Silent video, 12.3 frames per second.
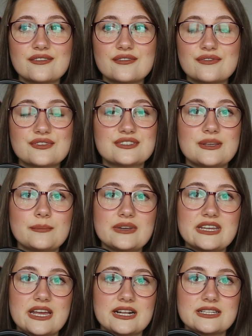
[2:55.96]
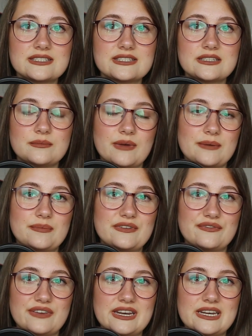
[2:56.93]
for somebody else, it might be
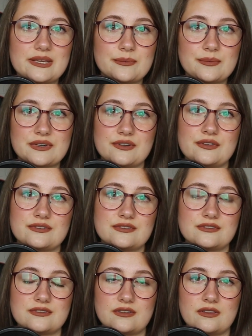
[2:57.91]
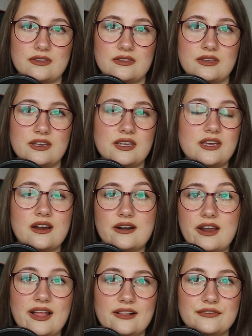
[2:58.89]
failing because they
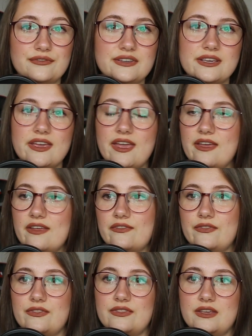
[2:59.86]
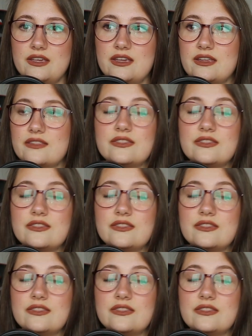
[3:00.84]
are healthy and they